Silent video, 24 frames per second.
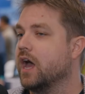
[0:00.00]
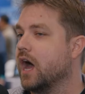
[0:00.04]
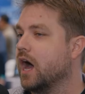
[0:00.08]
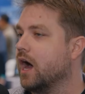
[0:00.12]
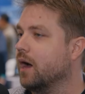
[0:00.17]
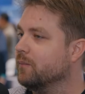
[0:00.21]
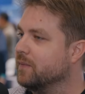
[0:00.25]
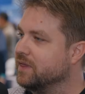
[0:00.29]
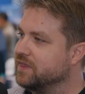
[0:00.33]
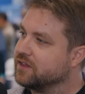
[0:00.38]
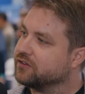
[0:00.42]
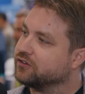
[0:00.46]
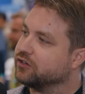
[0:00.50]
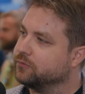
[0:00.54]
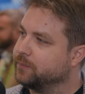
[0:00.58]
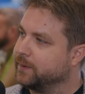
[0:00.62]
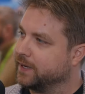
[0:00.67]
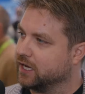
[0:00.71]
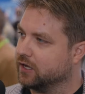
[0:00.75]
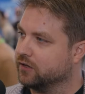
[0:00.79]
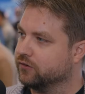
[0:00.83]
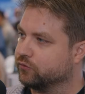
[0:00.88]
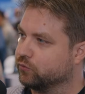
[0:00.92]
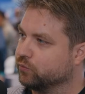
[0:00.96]
Um, and this is
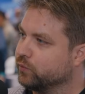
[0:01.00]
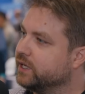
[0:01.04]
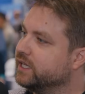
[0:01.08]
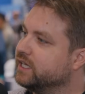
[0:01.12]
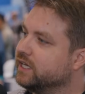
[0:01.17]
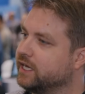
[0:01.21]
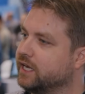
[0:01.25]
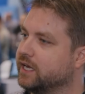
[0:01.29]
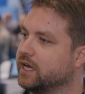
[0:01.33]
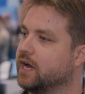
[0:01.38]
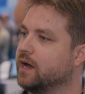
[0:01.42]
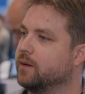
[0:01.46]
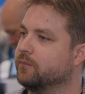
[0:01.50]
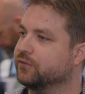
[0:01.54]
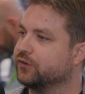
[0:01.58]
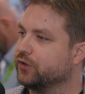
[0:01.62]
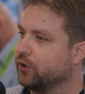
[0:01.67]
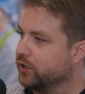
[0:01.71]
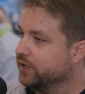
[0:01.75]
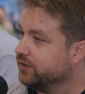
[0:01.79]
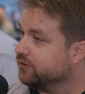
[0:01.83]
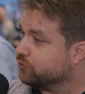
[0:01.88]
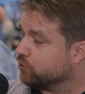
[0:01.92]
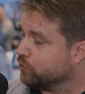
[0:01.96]
because really, um,
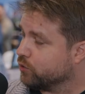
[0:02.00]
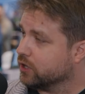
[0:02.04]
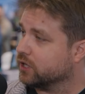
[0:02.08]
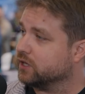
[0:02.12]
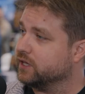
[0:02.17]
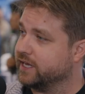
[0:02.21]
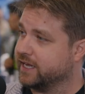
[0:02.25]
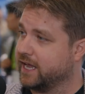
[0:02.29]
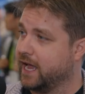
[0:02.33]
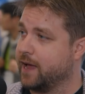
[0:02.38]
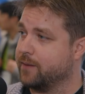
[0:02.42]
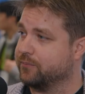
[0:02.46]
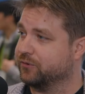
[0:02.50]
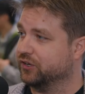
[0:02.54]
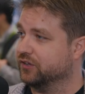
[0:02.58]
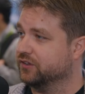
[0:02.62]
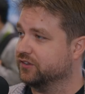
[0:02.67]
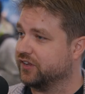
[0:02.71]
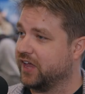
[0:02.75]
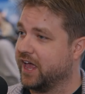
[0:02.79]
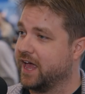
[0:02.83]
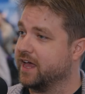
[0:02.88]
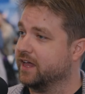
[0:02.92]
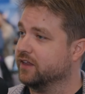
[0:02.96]
so historically,
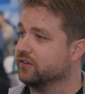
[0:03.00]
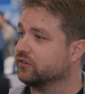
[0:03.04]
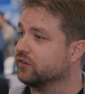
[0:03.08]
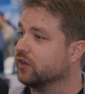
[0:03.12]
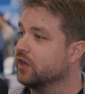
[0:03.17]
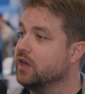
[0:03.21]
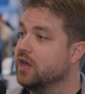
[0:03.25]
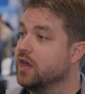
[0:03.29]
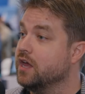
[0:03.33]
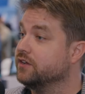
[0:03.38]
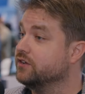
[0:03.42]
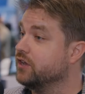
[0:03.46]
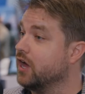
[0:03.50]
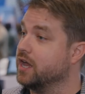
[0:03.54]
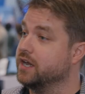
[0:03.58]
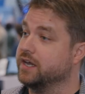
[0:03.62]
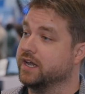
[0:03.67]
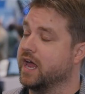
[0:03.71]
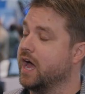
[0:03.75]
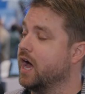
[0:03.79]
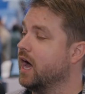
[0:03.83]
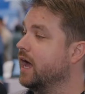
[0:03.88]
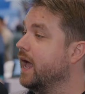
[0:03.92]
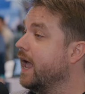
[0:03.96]
Captions has
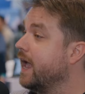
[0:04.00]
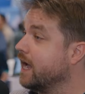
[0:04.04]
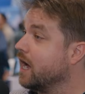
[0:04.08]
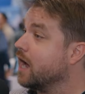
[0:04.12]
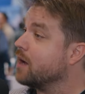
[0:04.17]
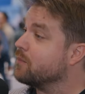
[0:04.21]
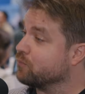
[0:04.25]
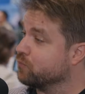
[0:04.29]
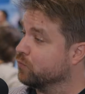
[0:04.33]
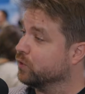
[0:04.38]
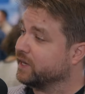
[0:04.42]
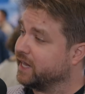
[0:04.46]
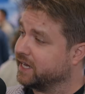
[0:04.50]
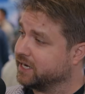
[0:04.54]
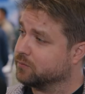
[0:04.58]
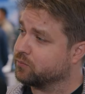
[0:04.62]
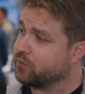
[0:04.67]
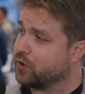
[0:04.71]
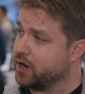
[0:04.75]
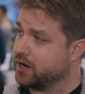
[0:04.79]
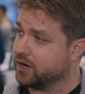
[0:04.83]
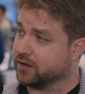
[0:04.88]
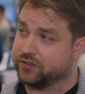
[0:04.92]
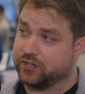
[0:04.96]
done uh, AI related
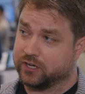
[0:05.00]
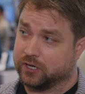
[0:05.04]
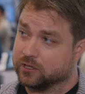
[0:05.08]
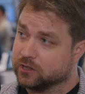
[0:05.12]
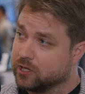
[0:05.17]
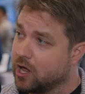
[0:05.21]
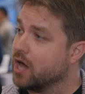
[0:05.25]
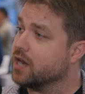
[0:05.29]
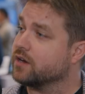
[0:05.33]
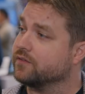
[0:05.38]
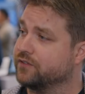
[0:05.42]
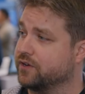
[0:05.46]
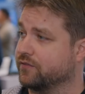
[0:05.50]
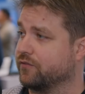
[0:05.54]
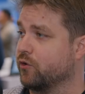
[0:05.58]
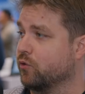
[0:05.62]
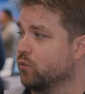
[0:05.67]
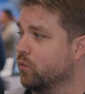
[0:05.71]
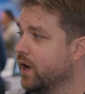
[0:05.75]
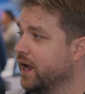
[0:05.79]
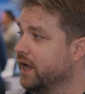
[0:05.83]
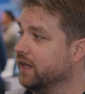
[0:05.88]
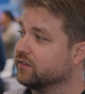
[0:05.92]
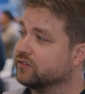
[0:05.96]
products in a lot of
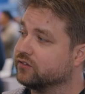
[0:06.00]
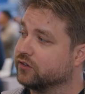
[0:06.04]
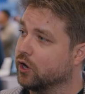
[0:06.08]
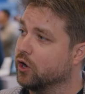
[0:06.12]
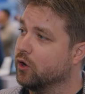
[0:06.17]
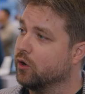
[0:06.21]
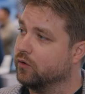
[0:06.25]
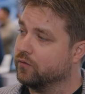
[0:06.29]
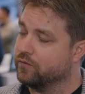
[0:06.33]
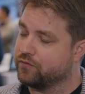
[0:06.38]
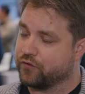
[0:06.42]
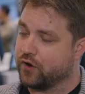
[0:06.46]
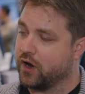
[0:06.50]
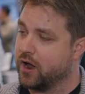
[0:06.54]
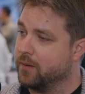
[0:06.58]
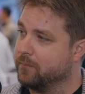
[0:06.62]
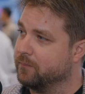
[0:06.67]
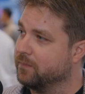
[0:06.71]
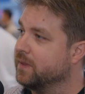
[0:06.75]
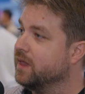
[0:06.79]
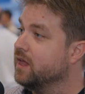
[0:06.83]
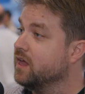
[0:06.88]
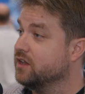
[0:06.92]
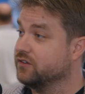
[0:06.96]
different ways. So
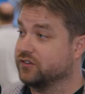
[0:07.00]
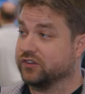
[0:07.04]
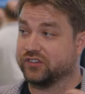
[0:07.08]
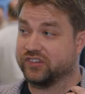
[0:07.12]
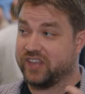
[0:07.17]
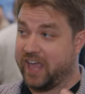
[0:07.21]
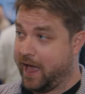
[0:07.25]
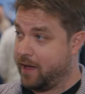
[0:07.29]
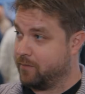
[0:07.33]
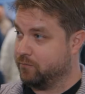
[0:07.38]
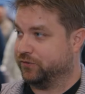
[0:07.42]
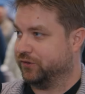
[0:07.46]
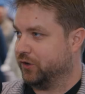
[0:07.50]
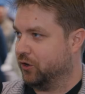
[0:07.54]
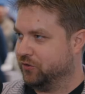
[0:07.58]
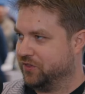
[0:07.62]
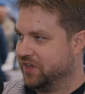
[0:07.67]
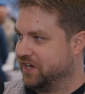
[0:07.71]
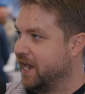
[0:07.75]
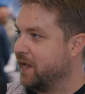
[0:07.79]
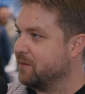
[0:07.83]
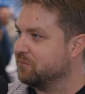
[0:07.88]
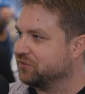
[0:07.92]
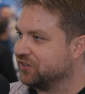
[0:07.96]
from just cap, so
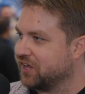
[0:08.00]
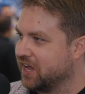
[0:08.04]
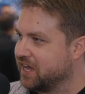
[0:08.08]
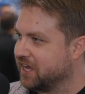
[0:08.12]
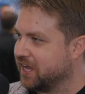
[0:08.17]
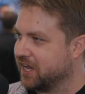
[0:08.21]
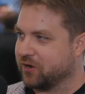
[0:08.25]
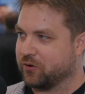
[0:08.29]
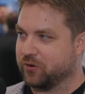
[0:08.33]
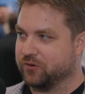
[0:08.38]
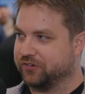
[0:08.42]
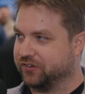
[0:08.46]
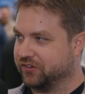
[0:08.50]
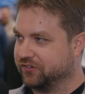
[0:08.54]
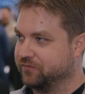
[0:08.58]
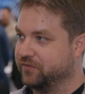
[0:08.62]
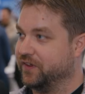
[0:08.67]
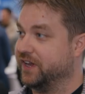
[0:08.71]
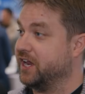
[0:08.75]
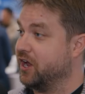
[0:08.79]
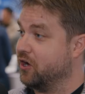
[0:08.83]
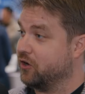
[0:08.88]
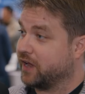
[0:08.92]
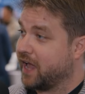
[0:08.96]
the namesake here is just
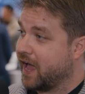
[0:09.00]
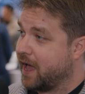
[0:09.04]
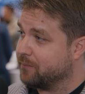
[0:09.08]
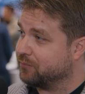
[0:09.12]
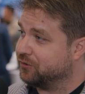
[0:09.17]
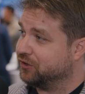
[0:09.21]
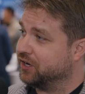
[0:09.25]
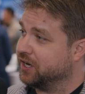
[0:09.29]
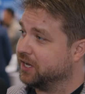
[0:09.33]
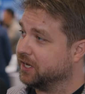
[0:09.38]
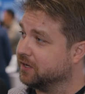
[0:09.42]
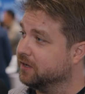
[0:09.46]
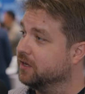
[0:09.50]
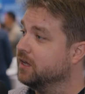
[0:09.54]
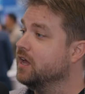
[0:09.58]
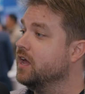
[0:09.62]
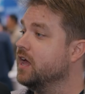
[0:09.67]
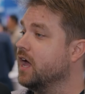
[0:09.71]
video captioning.